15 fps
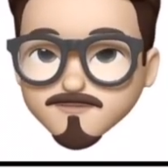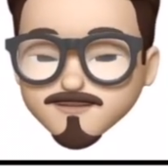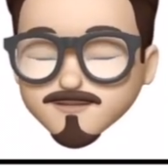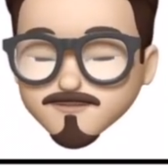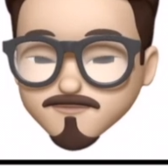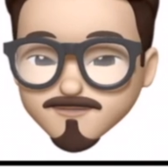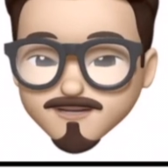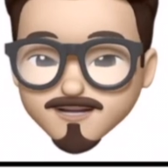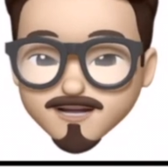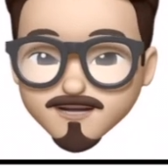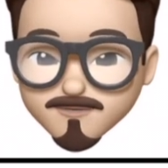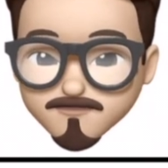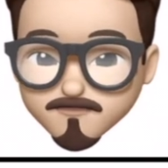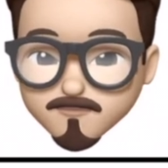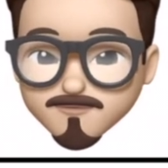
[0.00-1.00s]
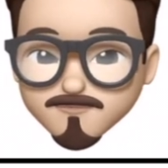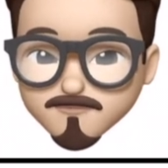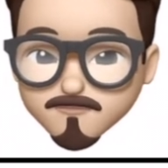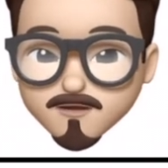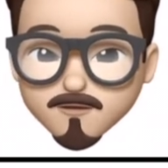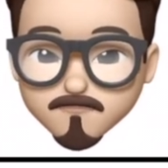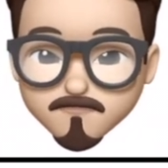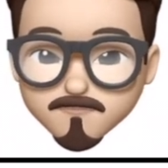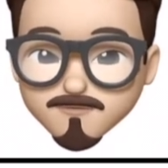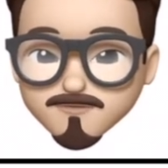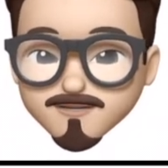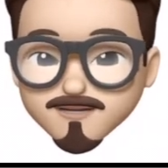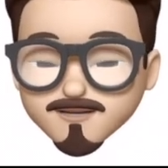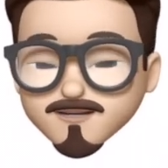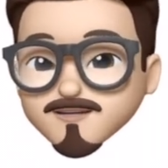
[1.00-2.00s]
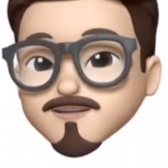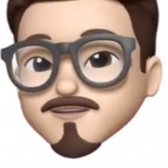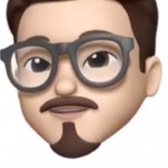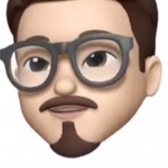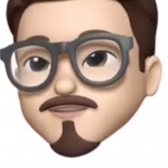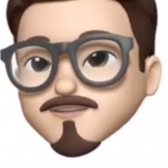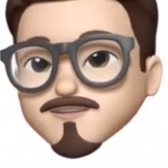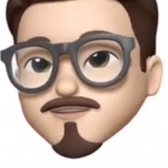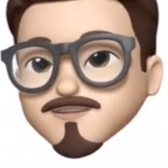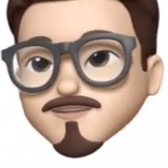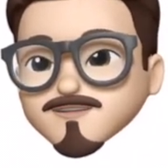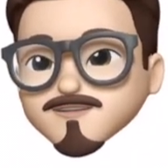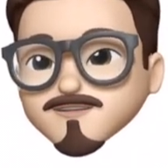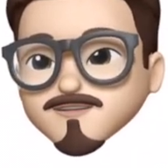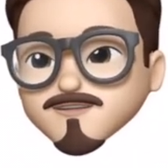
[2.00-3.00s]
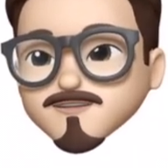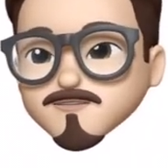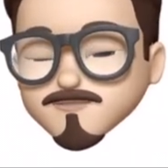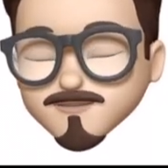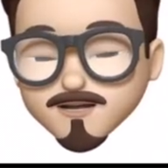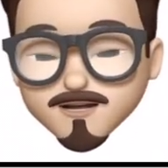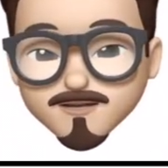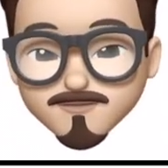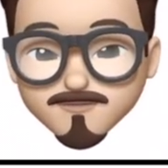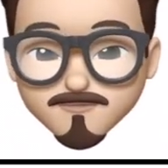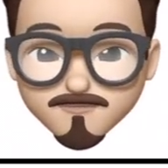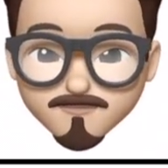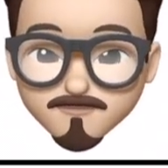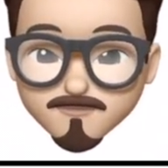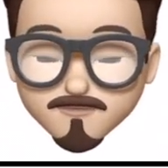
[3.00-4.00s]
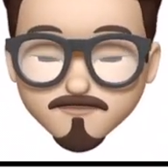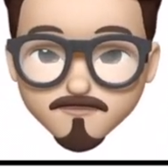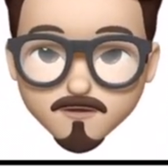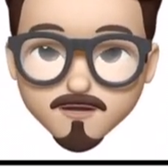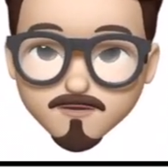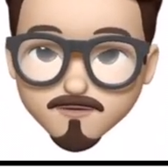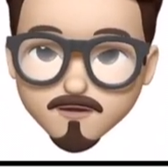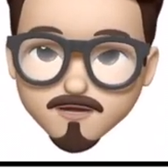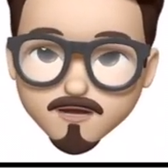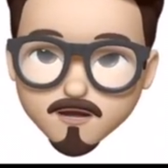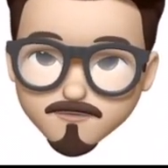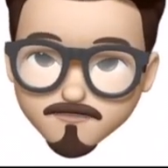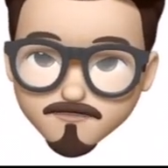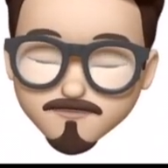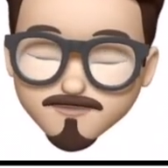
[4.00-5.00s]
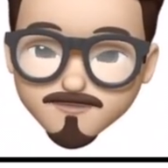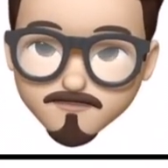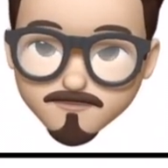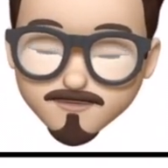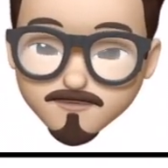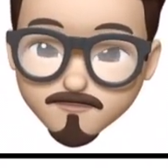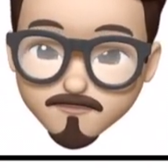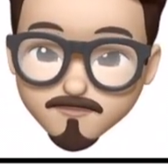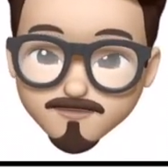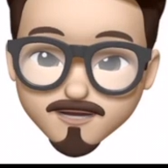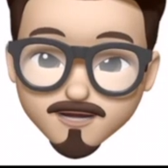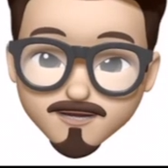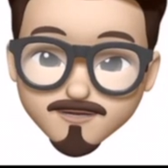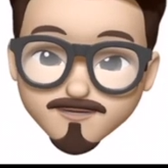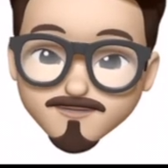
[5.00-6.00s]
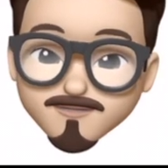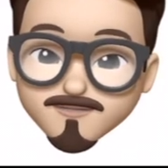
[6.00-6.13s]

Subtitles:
different kind of workflow that we prefer. So tell us if you enjoy how this video looks like.